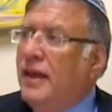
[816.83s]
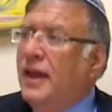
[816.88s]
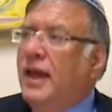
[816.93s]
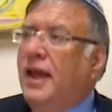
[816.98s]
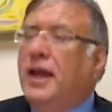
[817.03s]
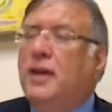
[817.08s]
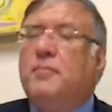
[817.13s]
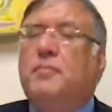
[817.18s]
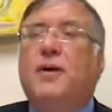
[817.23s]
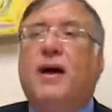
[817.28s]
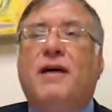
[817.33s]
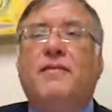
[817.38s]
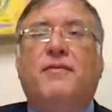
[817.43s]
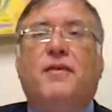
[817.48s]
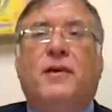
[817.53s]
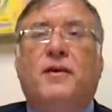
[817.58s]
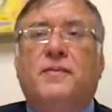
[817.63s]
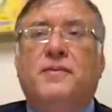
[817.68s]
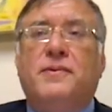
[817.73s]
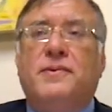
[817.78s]
In
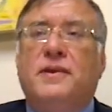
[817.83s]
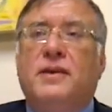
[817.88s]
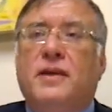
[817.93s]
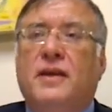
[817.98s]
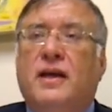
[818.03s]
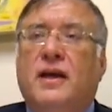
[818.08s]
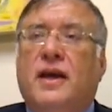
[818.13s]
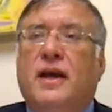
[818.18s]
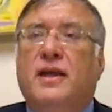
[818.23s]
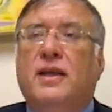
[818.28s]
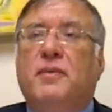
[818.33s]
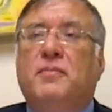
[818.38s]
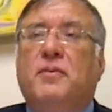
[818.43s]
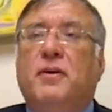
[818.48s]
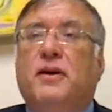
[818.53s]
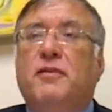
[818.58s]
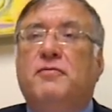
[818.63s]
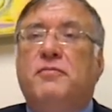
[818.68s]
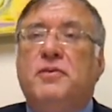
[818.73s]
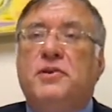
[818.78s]
Proverbs, in the book
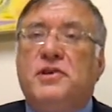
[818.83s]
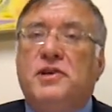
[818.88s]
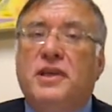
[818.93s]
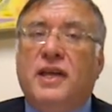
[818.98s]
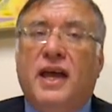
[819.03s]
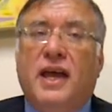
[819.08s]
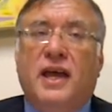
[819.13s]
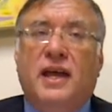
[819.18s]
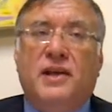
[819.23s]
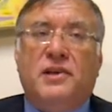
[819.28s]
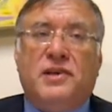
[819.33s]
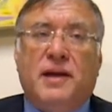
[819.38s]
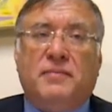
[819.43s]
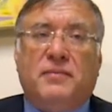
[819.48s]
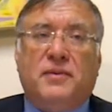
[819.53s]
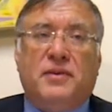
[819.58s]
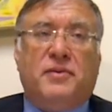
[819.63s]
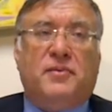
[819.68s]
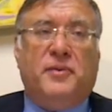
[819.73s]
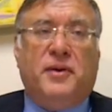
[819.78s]
of Mishnah,
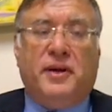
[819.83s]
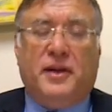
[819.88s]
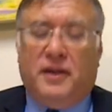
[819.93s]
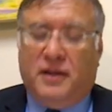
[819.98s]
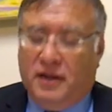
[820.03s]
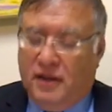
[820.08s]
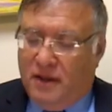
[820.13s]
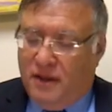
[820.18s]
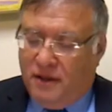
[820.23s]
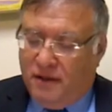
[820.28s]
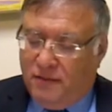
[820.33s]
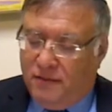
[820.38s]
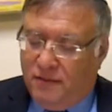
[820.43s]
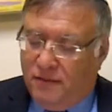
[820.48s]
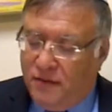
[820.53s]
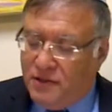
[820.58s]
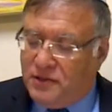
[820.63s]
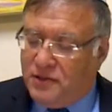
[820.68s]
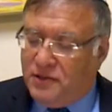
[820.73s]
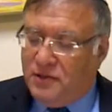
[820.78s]
chapter 3,
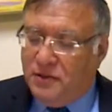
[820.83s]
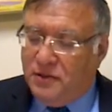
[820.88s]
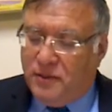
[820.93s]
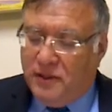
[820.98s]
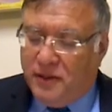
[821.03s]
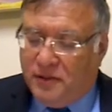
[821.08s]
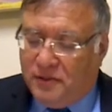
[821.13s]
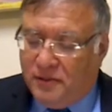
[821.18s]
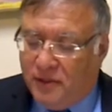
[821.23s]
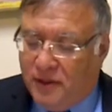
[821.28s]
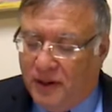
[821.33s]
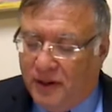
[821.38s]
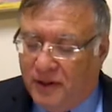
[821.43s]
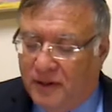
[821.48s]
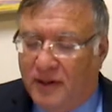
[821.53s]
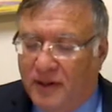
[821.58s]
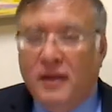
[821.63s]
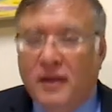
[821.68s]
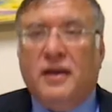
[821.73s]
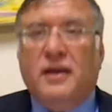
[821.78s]
verse 2, we are taught
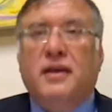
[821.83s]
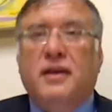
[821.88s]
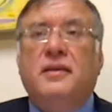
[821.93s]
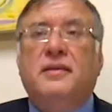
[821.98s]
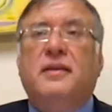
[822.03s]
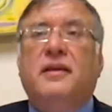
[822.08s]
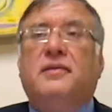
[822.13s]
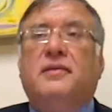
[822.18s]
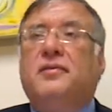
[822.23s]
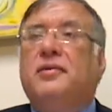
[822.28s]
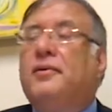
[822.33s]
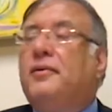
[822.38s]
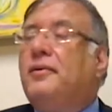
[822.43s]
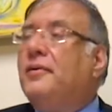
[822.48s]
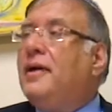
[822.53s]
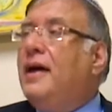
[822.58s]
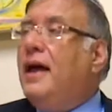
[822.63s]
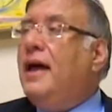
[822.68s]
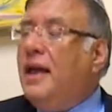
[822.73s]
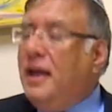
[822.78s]
that
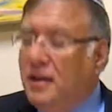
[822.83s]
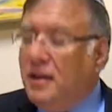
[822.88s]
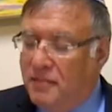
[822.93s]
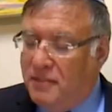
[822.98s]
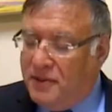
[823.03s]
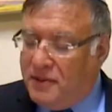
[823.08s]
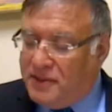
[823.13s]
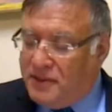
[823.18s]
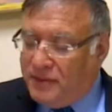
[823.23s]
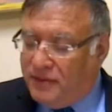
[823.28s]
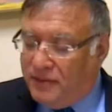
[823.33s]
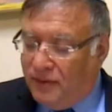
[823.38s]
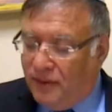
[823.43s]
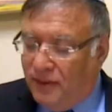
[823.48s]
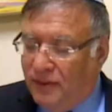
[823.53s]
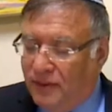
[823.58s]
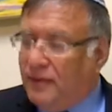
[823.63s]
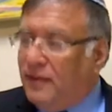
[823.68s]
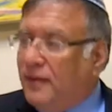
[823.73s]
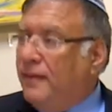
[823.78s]
Torah and
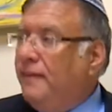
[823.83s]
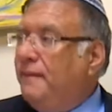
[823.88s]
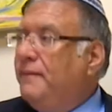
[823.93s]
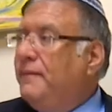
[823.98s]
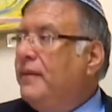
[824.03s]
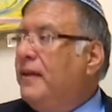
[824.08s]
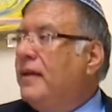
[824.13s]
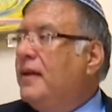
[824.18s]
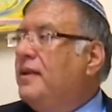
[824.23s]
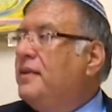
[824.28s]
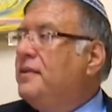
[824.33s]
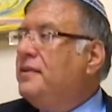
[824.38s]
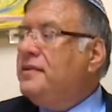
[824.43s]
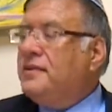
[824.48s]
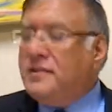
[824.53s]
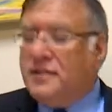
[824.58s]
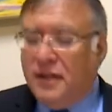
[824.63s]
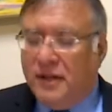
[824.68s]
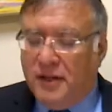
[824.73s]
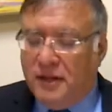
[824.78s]
mitzvot, the
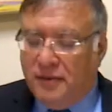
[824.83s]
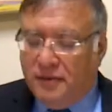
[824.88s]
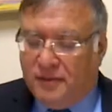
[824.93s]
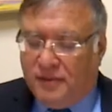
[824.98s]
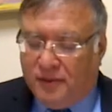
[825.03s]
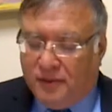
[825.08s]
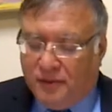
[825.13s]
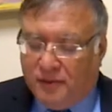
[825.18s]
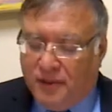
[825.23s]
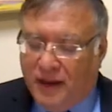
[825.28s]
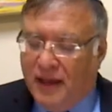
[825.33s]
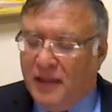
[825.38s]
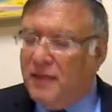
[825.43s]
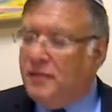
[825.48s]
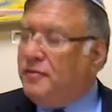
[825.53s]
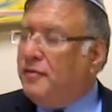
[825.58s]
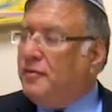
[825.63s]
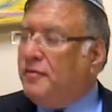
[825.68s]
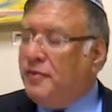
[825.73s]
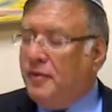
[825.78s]
study of Torah and the
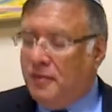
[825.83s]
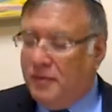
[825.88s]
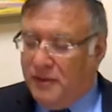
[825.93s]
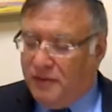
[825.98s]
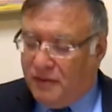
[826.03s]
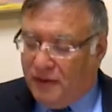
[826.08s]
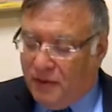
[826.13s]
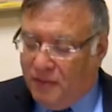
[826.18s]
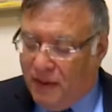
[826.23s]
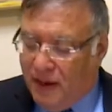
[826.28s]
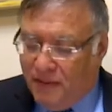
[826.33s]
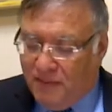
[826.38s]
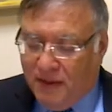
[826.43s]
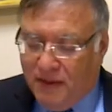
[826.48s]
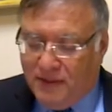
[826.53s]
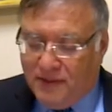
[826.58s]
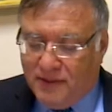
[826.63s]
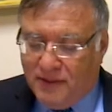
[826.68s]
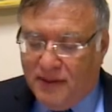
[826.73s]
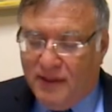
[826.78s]
fulfillment of commandments,